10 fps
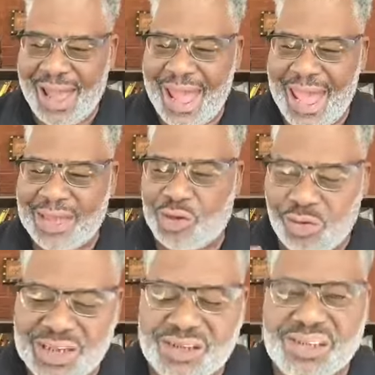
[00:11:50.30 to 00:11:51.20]
a
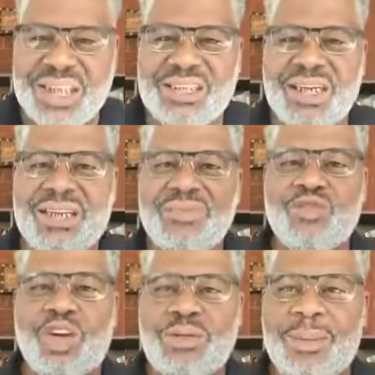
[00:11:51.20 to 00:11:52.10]
Christian,
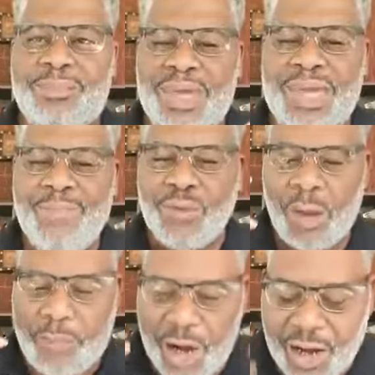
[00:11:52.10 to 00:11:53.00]
to be a
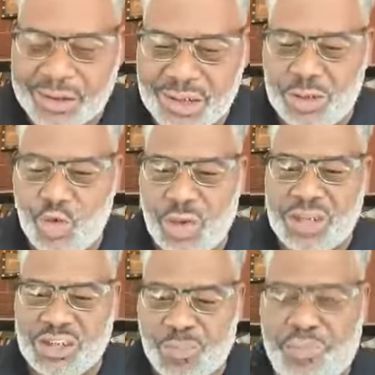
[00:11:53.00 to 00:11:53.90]
person who can
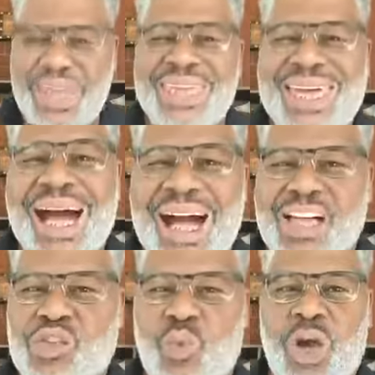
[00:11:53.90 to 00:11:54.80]
speak
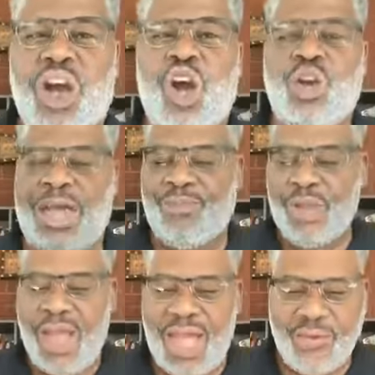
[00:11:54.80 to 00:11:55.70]
God's word
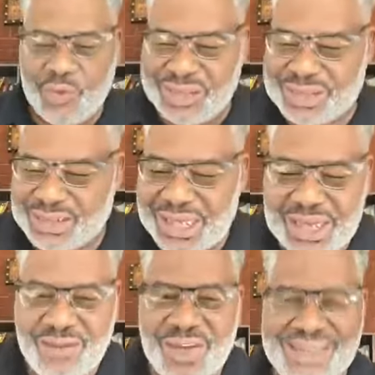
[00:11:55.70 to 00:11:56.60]
and
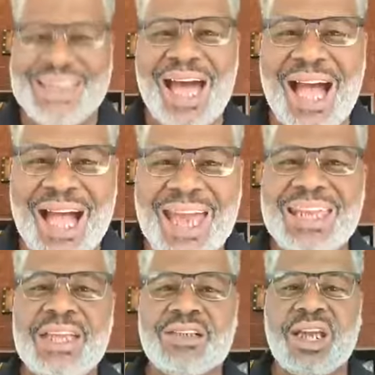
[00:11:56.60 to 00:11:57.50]
receive his
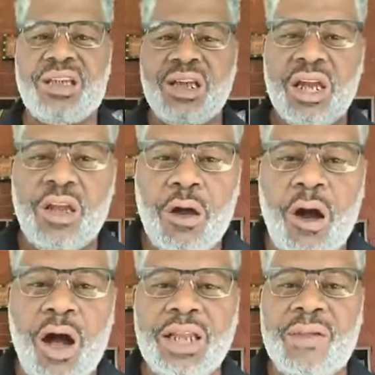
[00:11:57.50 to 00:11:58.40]
guidance, and
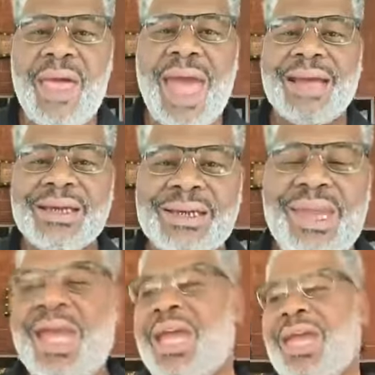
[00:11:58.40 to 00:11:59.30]
all of that
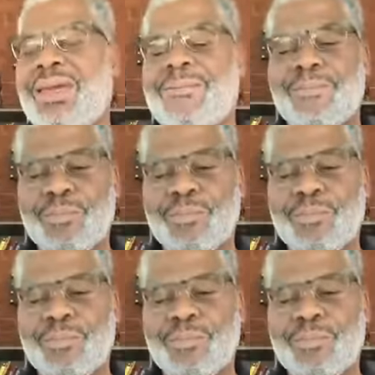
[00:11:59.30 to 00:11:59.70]
came